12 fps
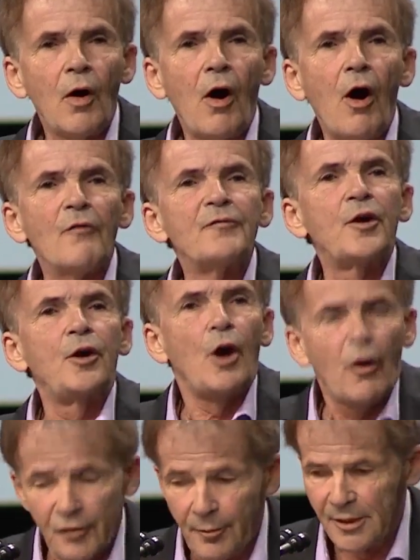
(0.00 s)
of
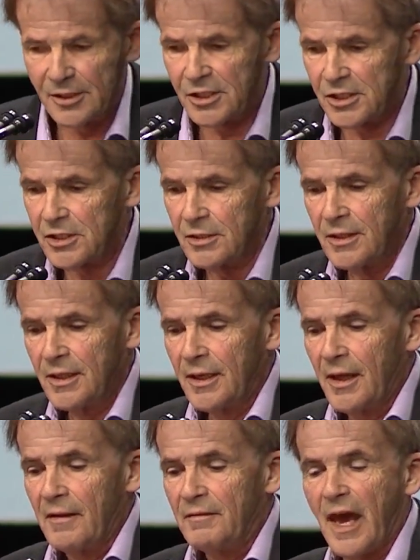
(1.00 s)
governments.
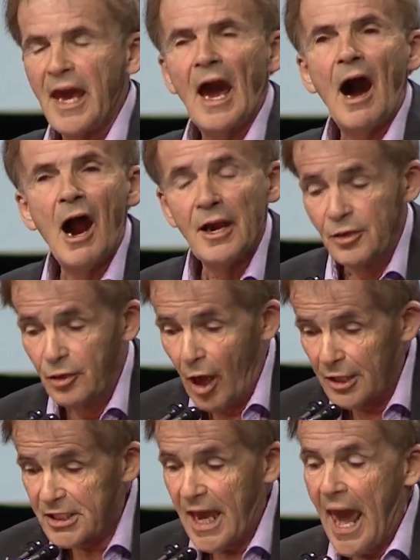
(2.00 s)
They are
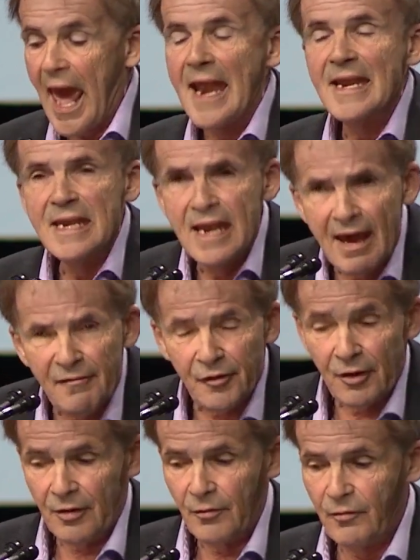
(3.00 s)
not and
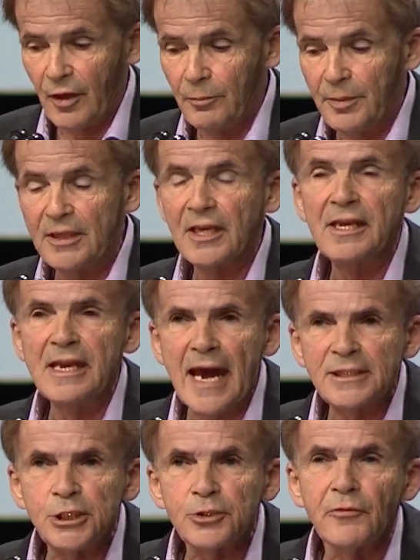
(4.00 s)
never will be the
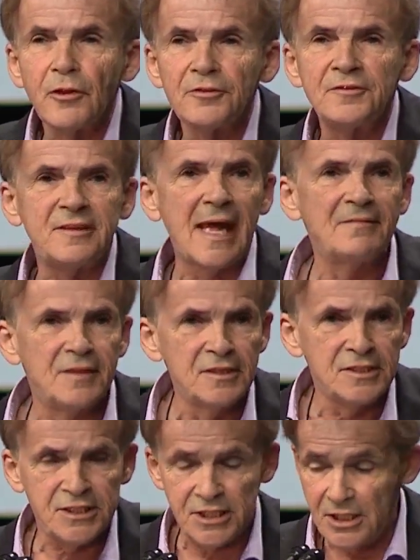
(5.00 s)
natural
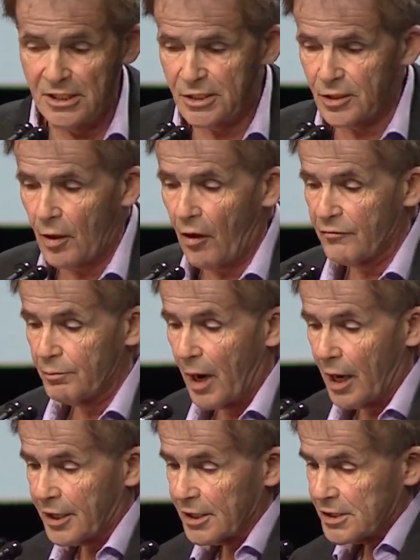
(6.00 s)
tendencies of
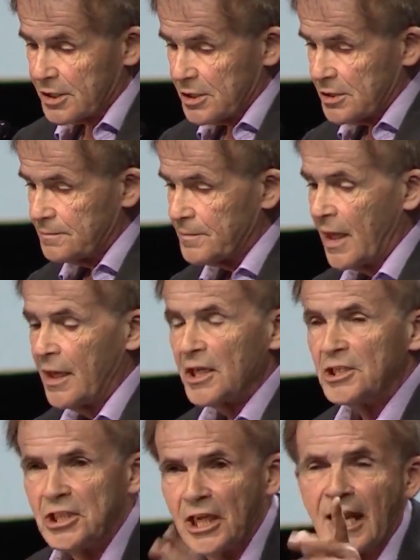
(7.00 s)
markets.
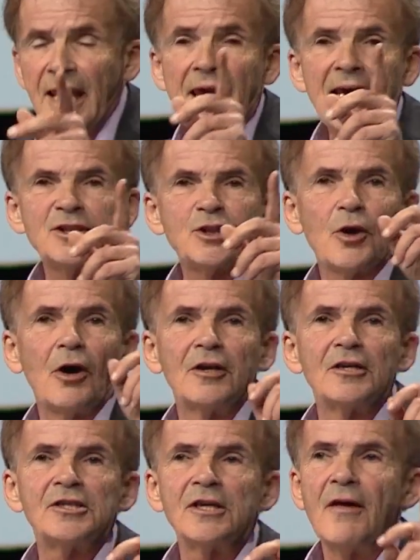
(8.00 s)
Chile has taught
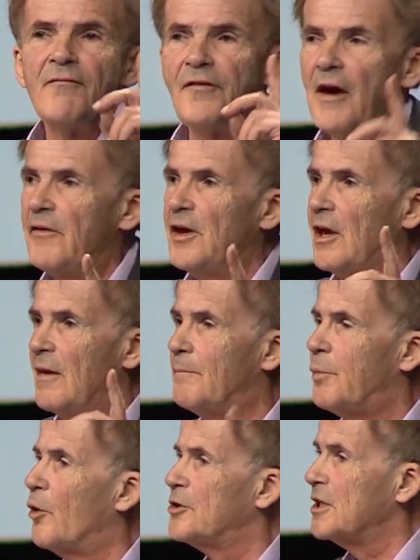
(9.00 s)
us a very
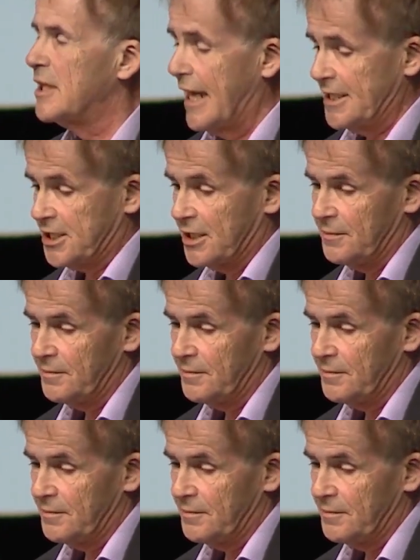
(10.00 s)
important lesson.